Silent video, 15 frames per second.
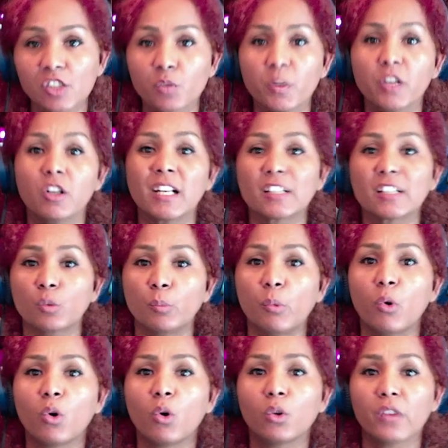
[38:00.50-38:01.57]
we're gonna
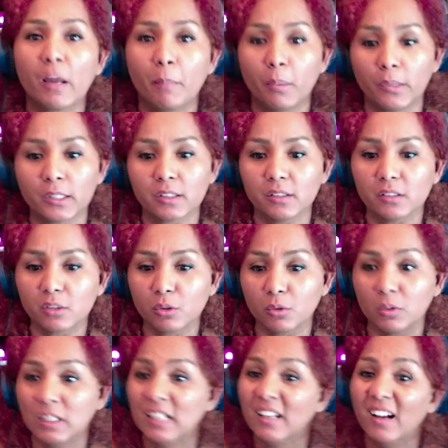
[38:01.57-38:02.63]
support that person too.
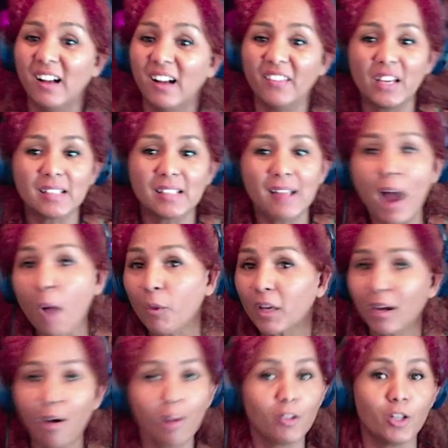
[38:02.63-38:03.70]
And that's how we
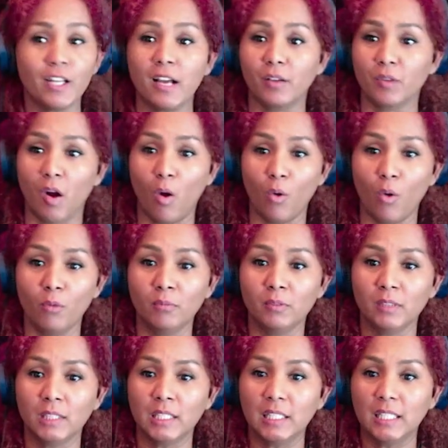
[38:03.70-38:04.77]
all gonna grow.
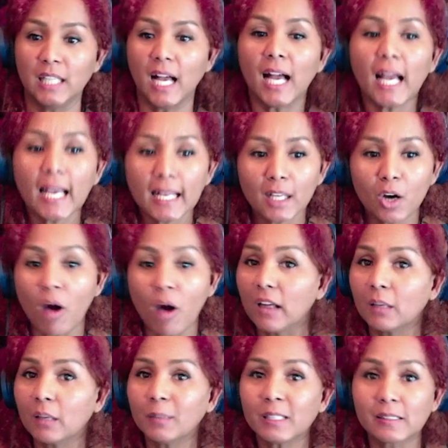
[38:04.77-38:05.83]
Hello, I
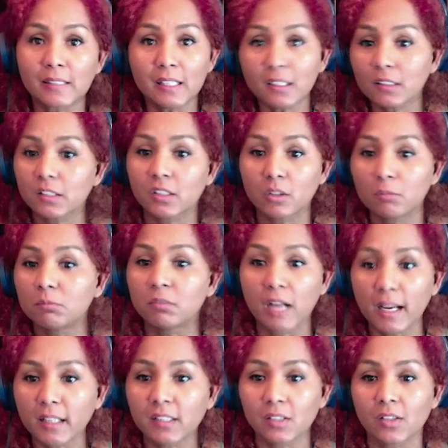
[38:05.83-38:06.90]
am a
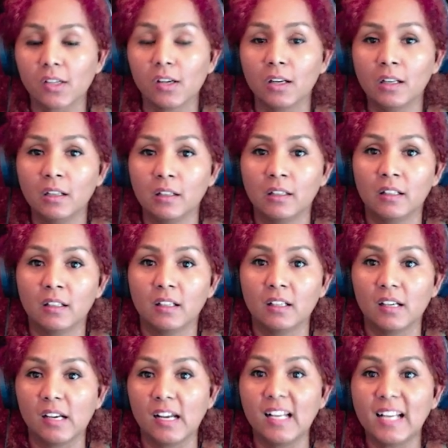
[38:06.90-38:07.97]
singer-songwriter.
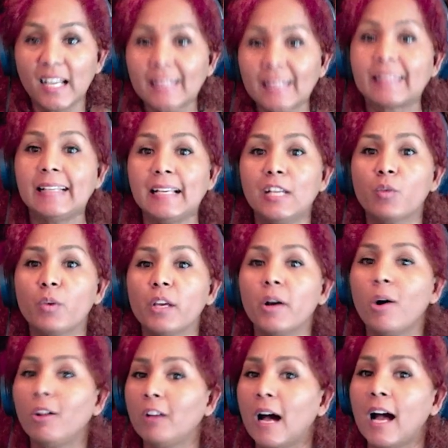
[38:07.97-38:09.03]
And I think we
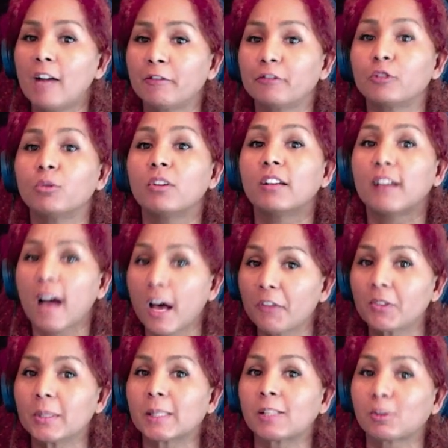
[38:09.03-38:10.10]
all have to
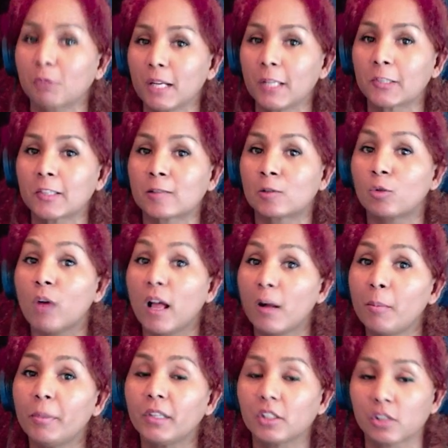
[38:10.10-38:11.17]
gather strength to
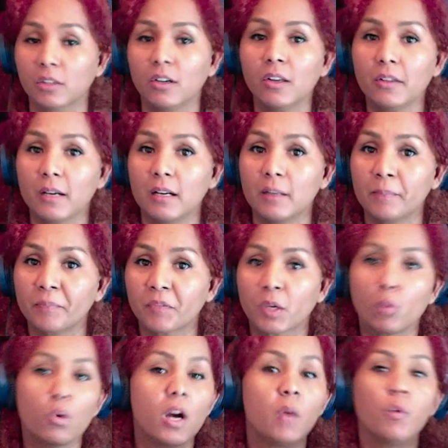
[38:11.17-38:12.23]
help each other,
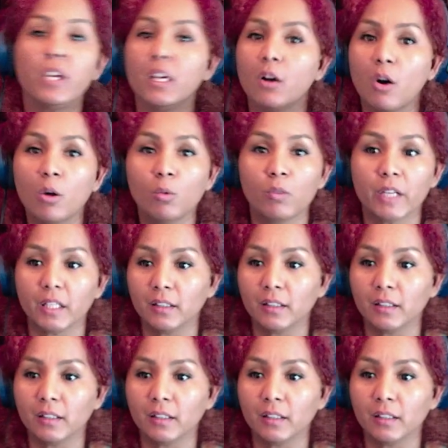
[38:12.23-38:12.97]
where we all win.